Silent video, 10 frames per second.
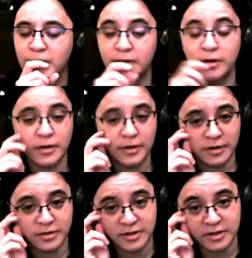There are a
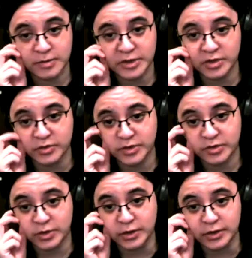lot of SIGs mentioned for
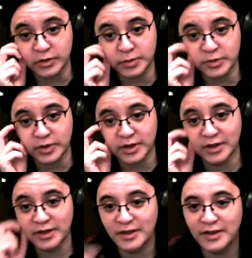this working group as well.